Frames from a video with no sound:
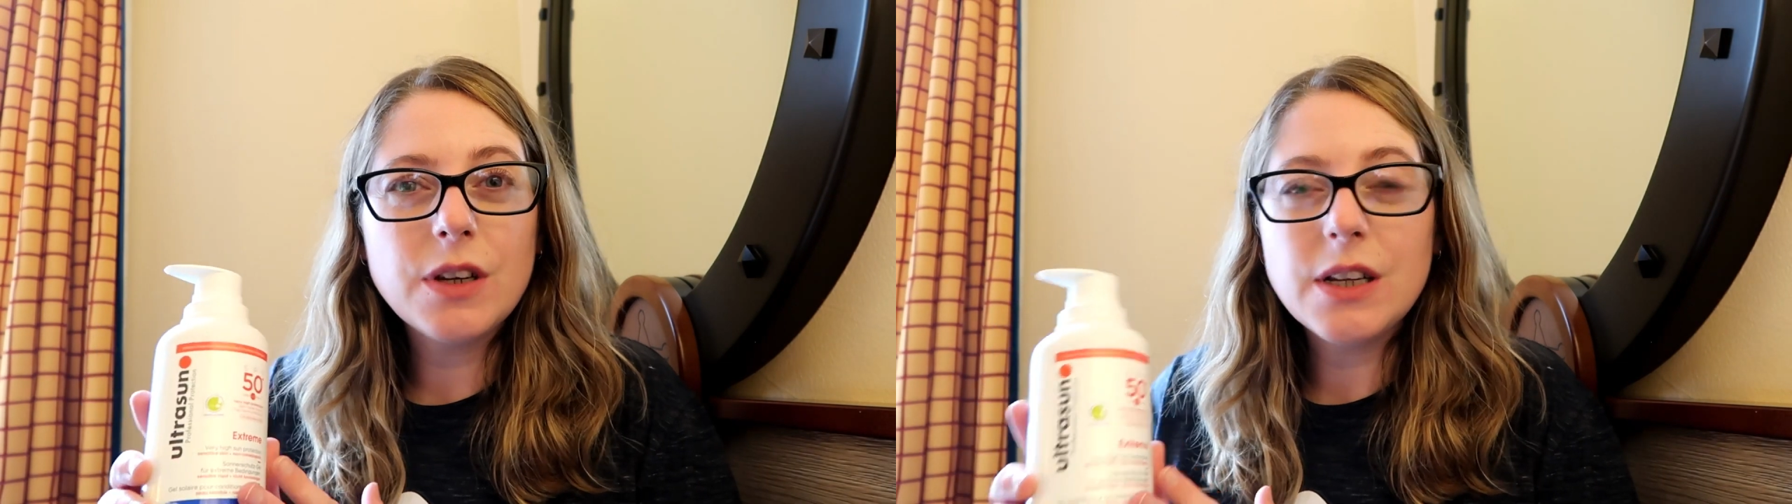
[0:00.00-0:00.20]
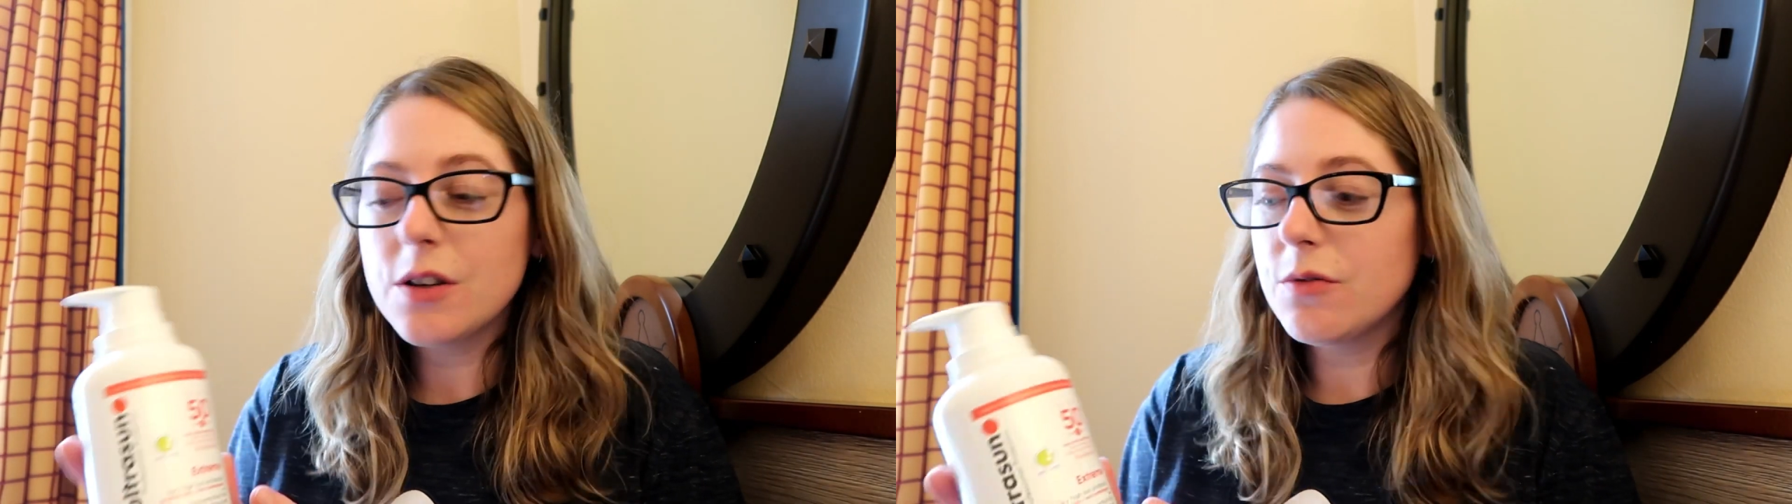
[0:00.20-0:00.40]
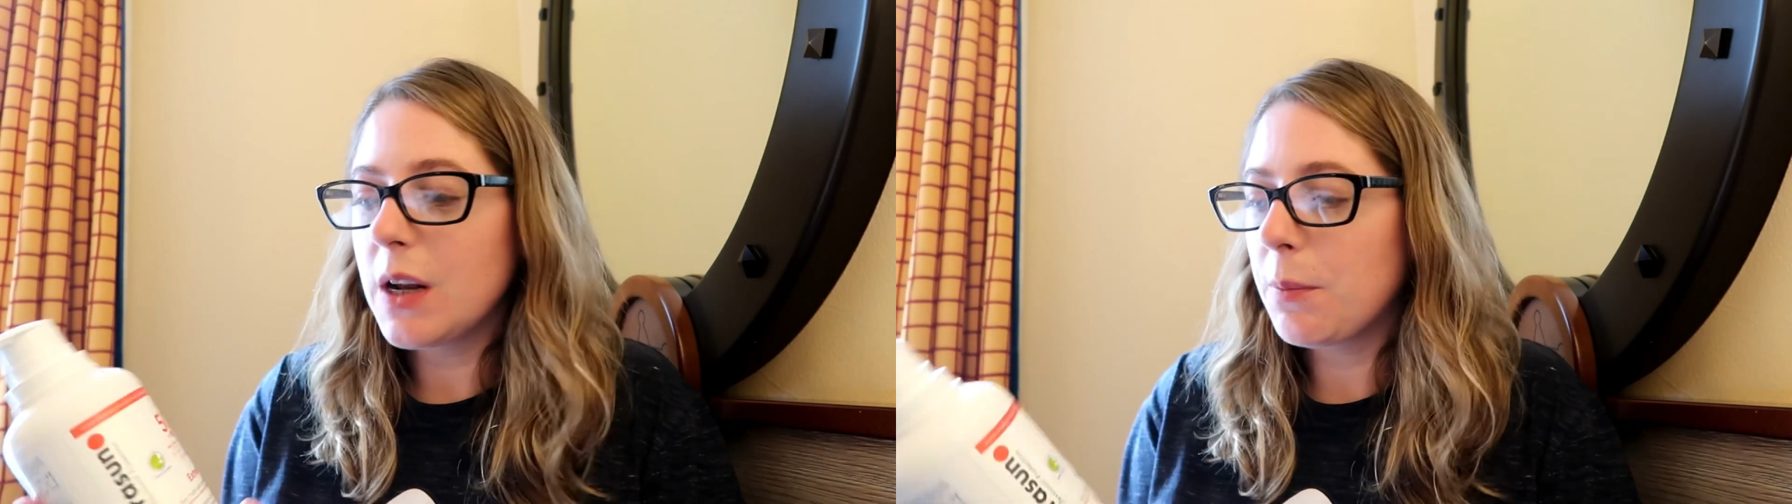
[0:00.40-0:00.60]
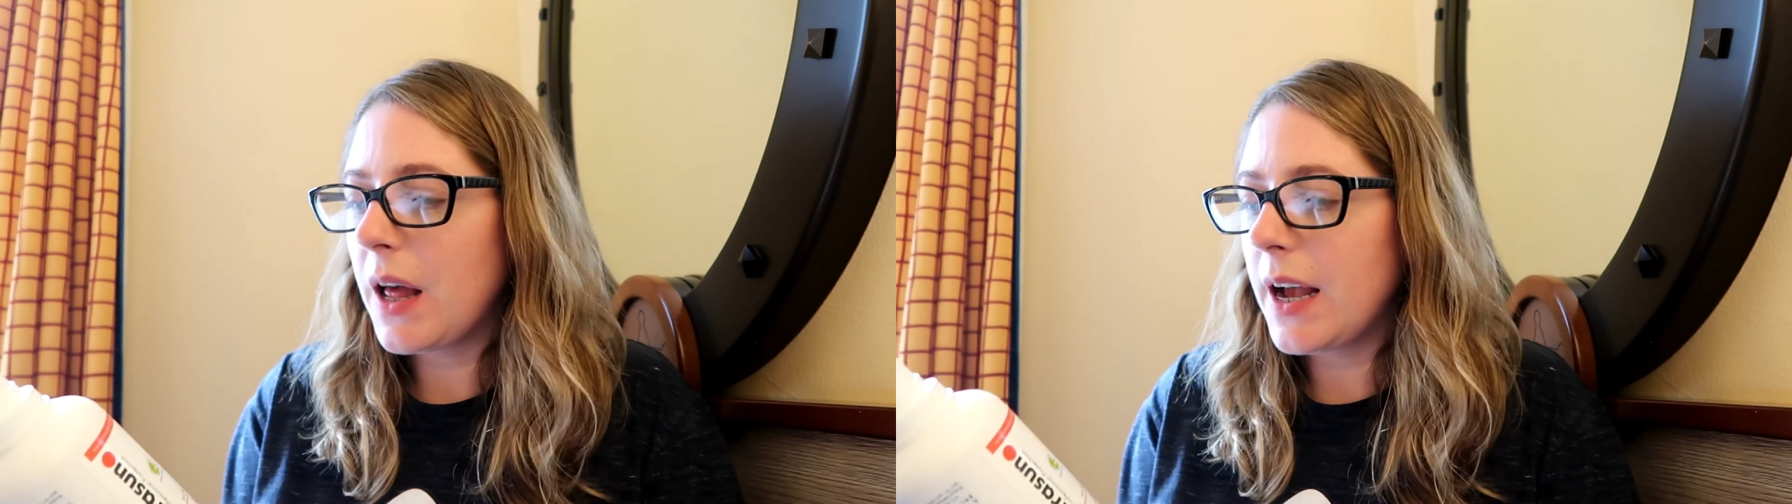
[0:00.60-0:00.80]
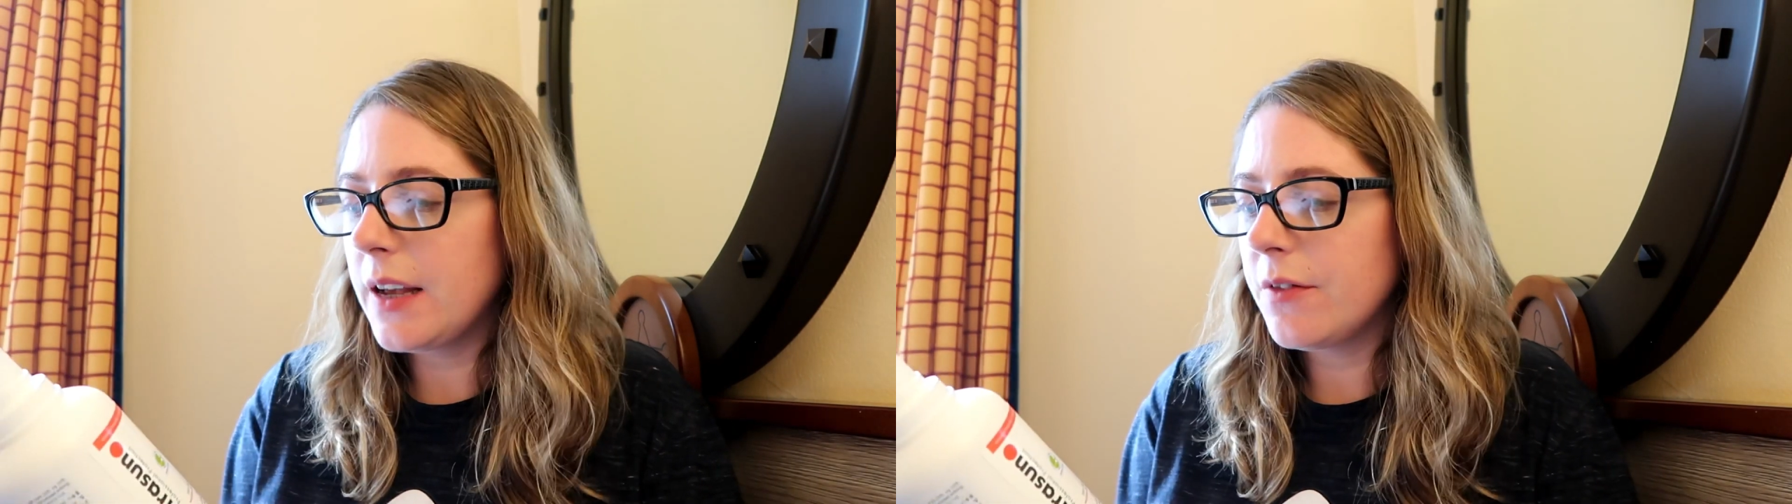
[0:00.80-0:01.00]
need to
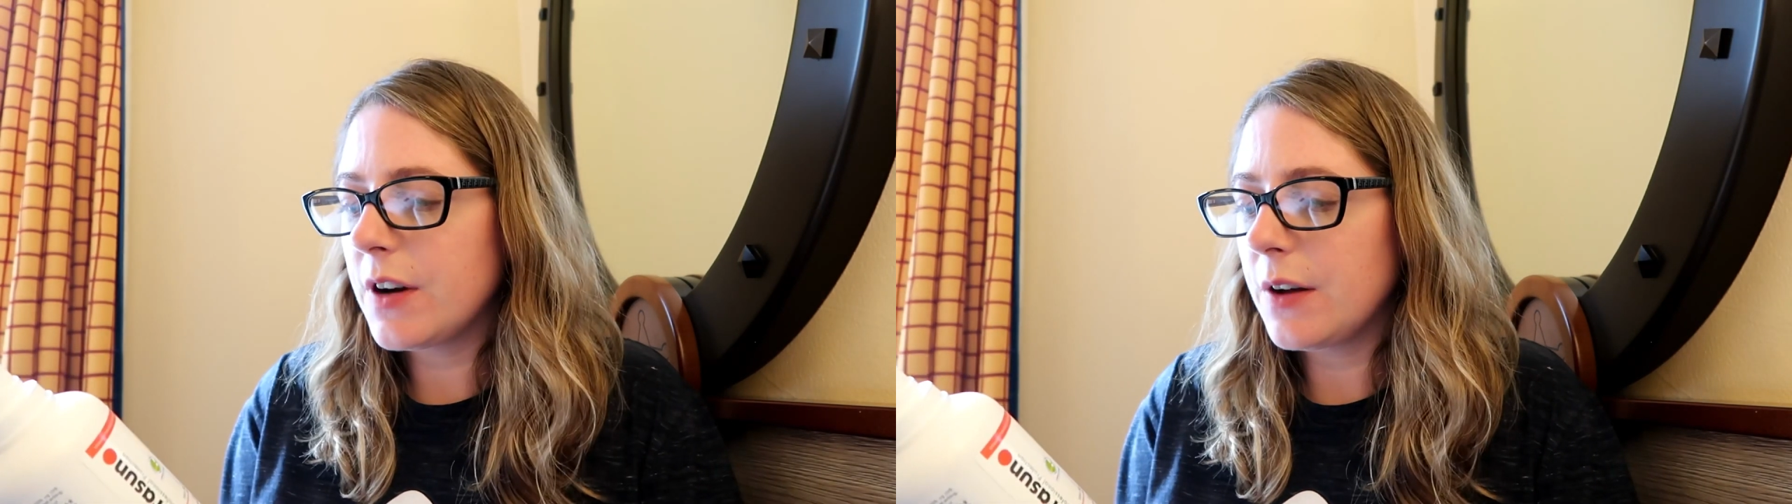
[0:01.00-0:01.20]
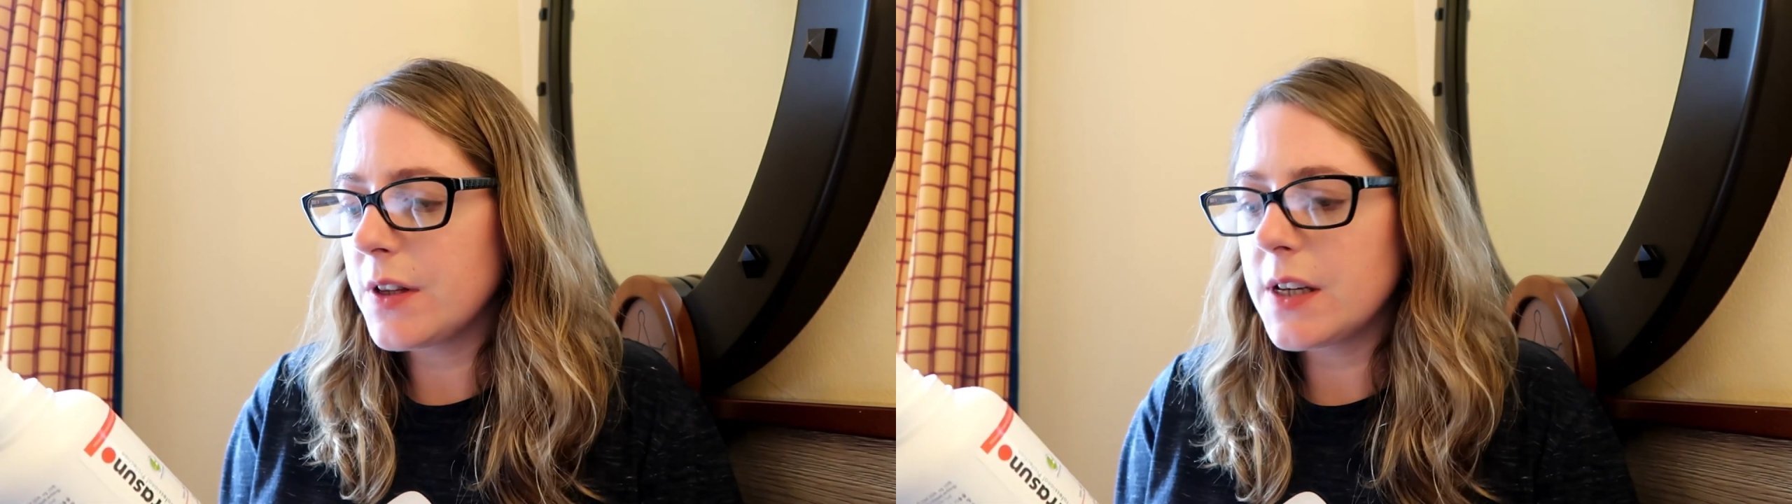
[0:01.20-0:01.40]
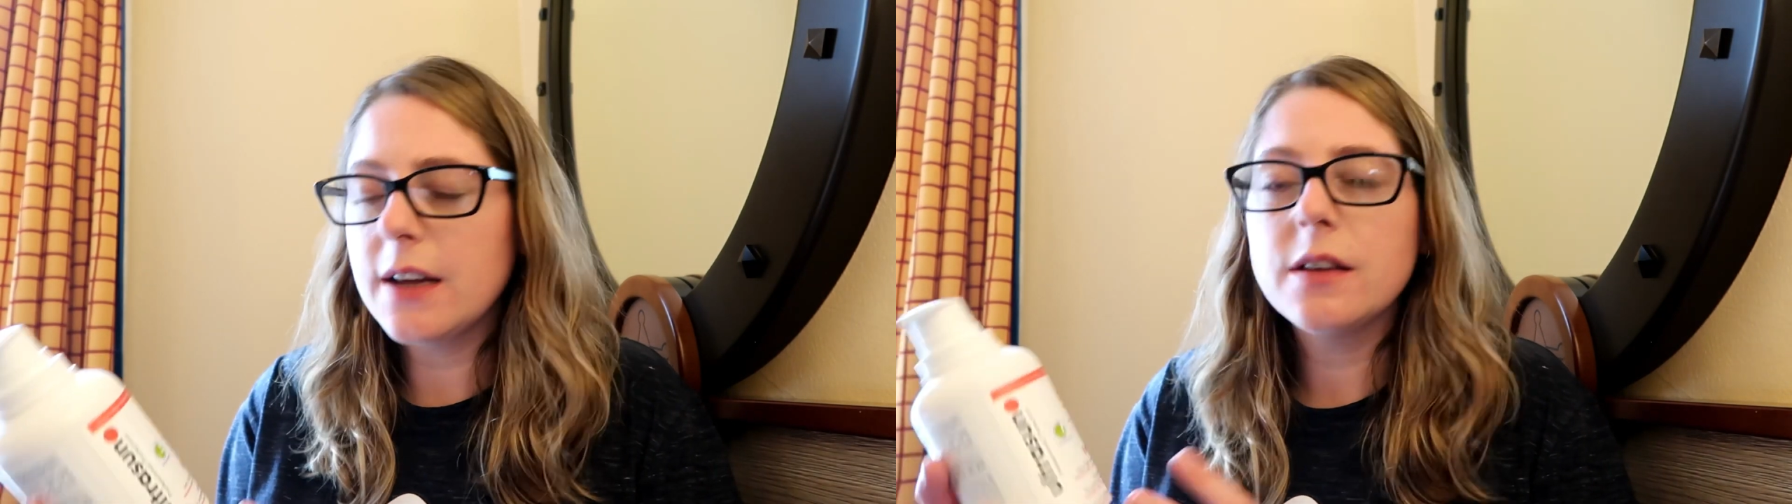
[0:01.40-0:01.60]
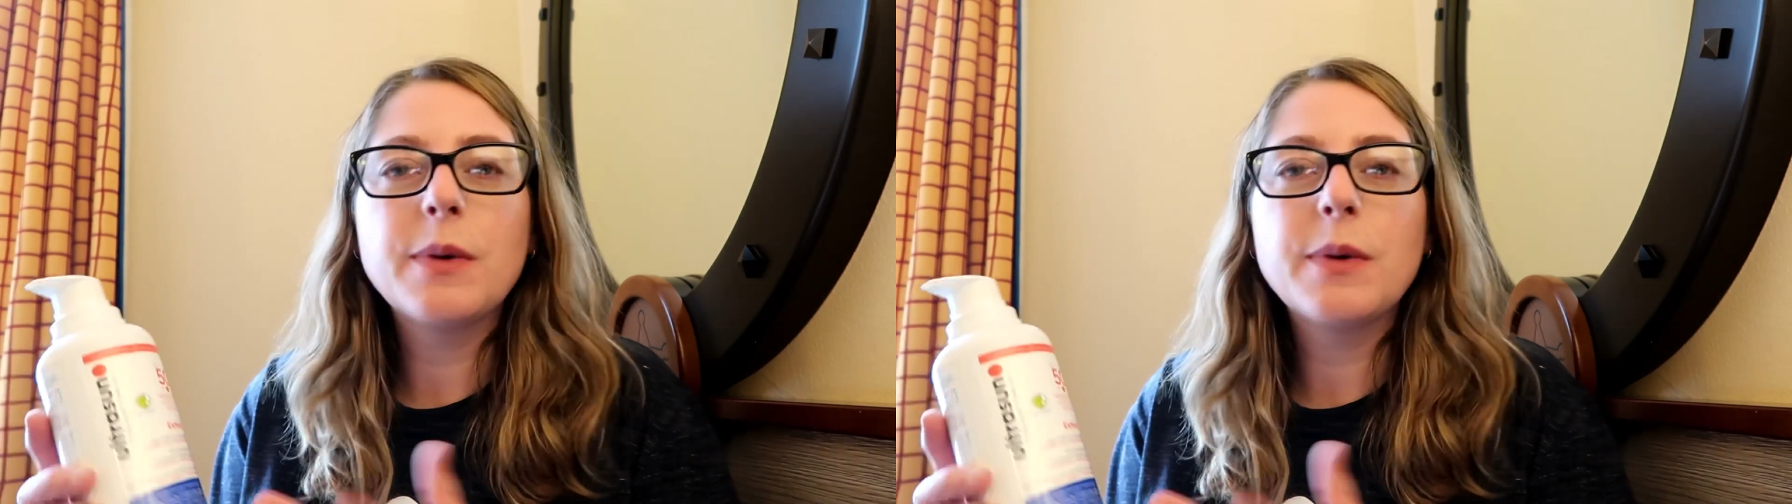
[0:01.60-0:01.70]
reapply it throughout the day,